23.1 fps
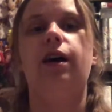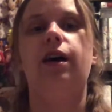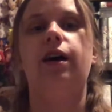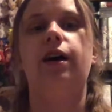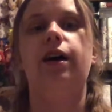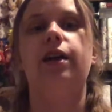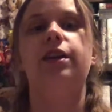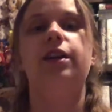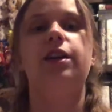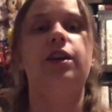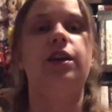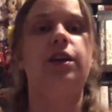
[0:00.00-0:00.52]

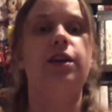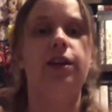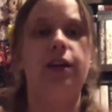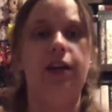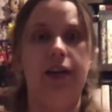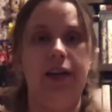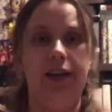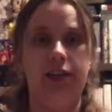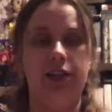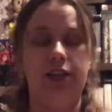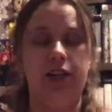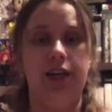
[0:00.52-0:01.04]
at a young
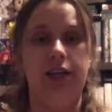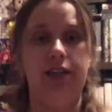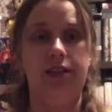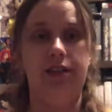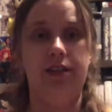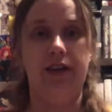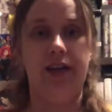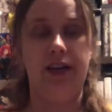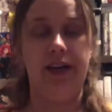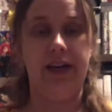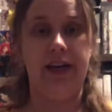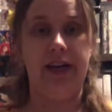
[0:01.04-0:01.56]
age, I
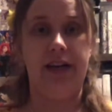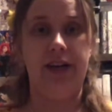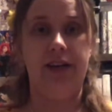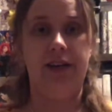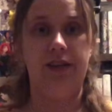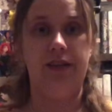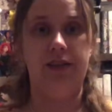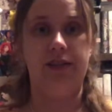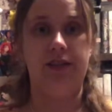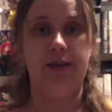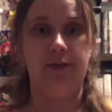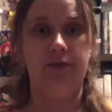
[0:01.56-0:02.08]
had
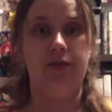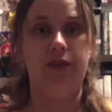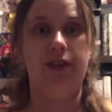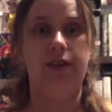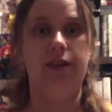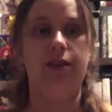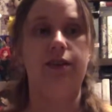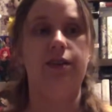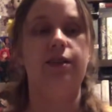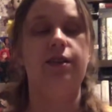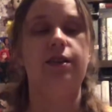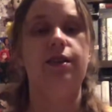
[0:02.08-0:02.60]

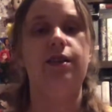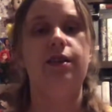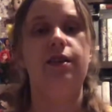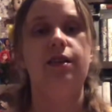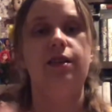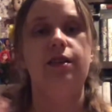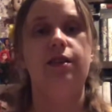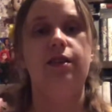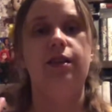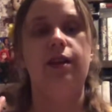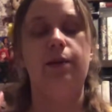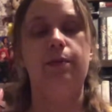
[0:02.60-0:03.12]
something
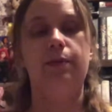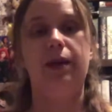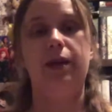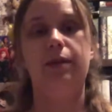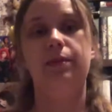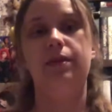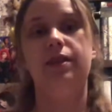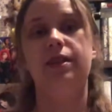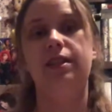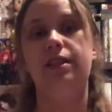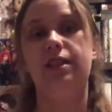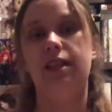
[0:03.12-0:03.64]
that made
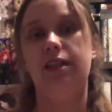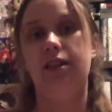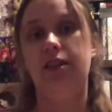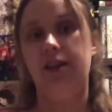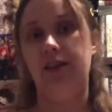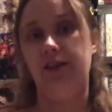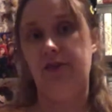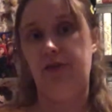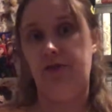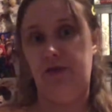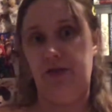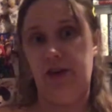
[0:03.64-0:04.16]
me see the
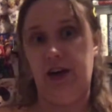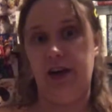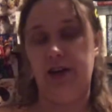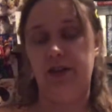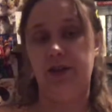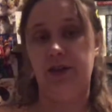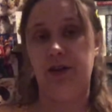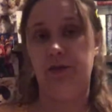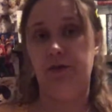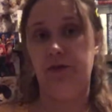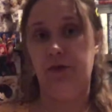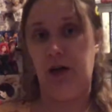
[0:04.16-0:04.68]
effect
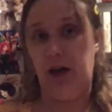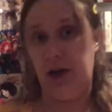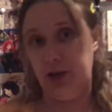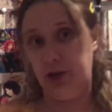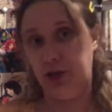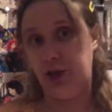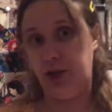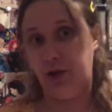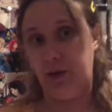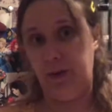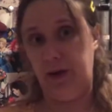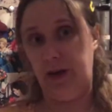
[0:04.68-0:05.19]
of not
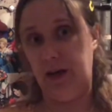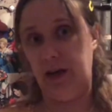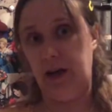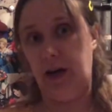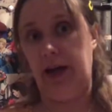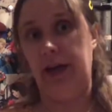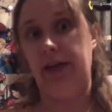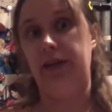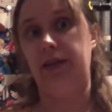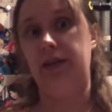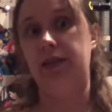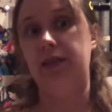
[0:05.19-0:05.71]
showing
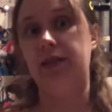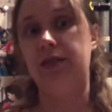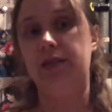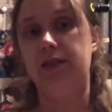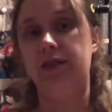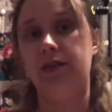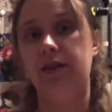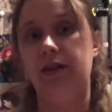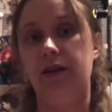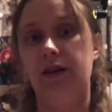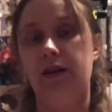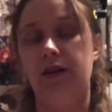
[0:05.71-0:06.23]

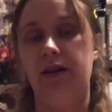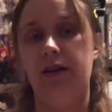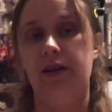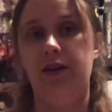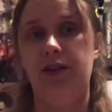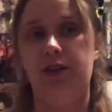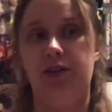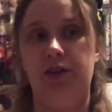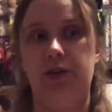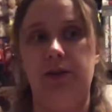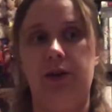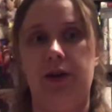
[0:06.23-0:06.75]
kindness
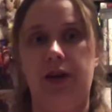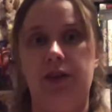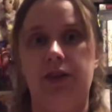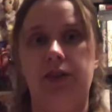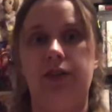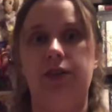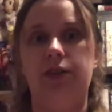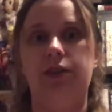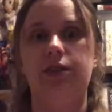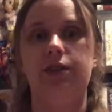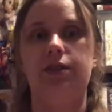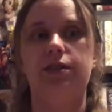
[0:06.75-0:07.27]
to
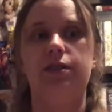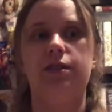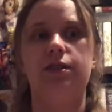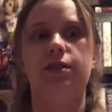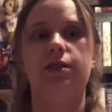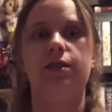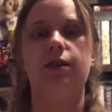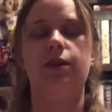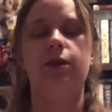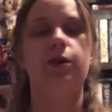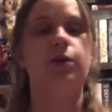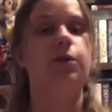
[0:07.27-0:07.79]
others.
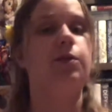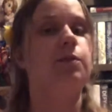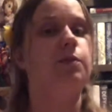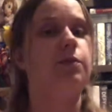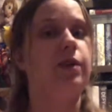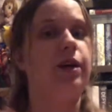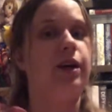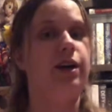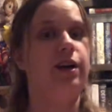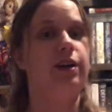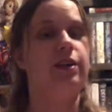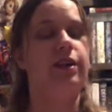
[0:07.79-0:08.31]
So
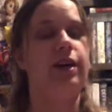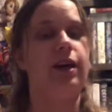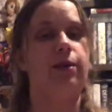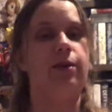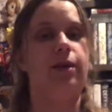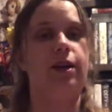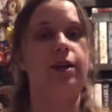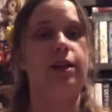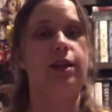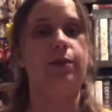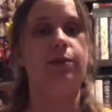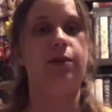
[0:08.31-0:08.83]
that
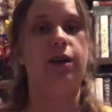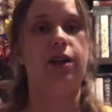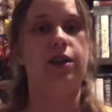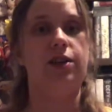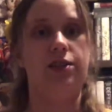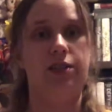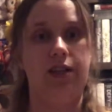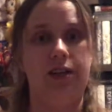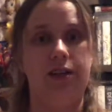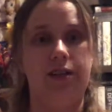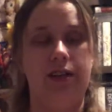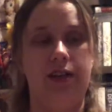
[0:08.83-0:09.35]
writing
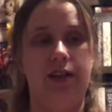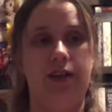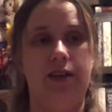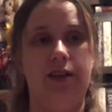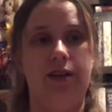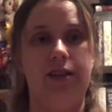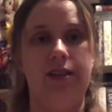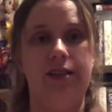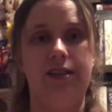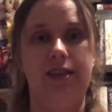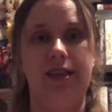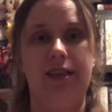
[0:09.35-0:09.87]
project
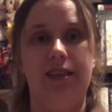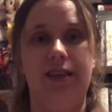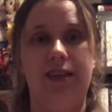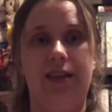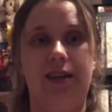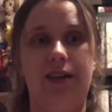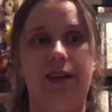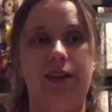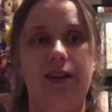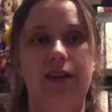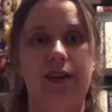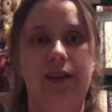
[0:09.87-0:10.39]
is in
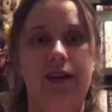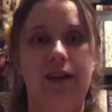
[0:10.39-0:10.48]
there.